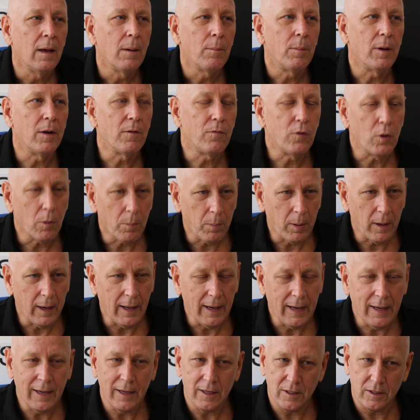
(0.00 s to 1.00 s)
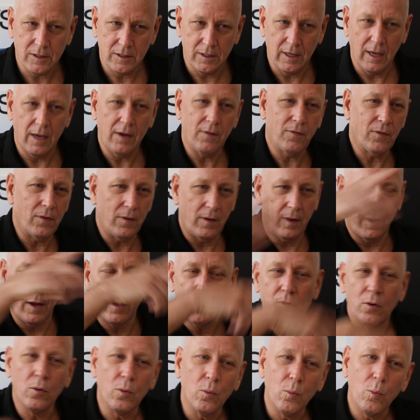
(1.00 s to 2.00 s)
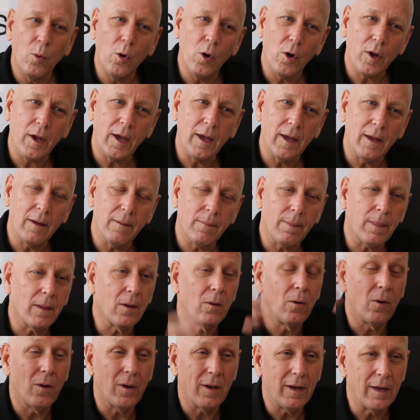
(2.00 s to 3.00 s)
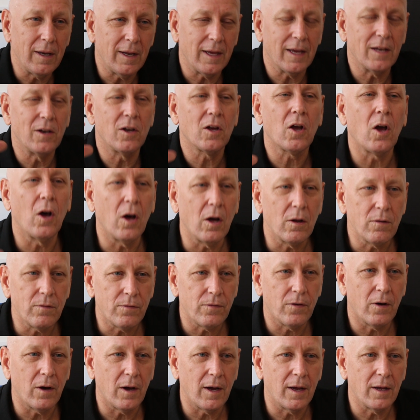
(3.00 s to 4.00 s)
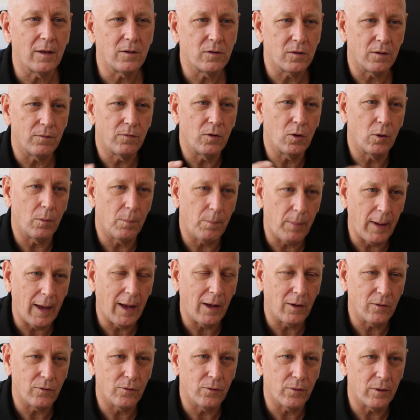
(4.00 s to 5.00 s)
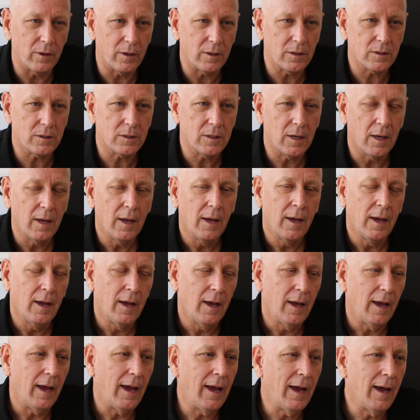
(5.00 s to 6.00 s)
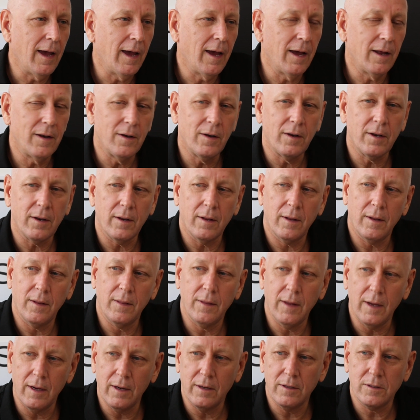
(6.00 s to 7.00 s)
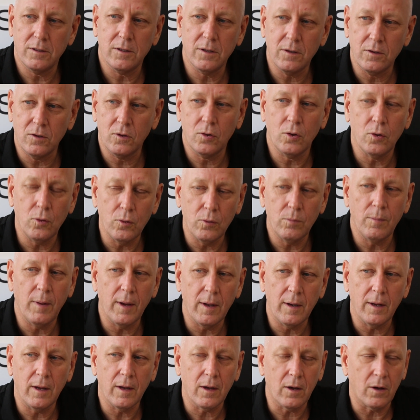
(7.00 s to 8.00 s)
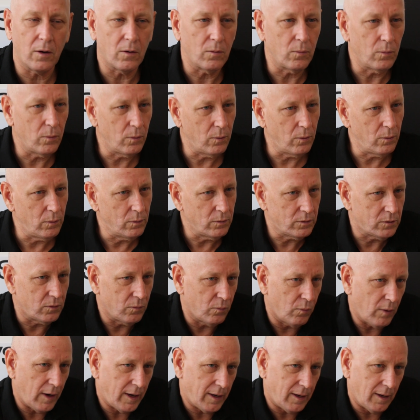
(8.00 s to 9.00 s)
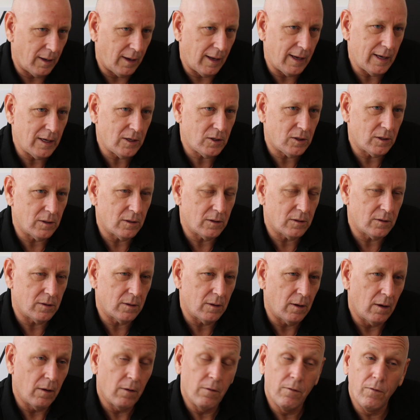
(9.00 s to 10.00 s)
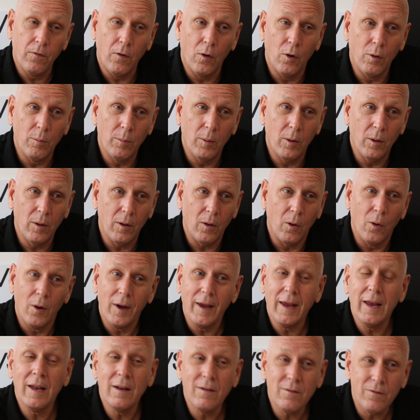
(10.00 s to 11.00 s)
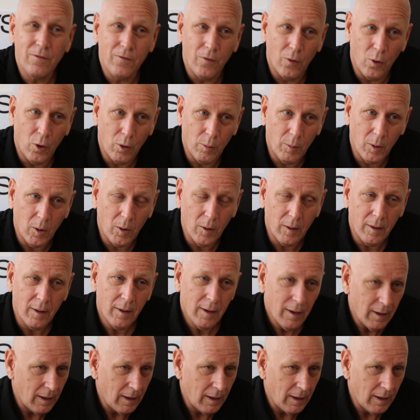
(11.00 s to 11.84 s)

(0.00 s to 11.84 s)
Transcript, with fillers: But if you're playing it safe and you're working or leading in the confines of your boundaries, and there's too many kind of rules and regulations, formal or informal,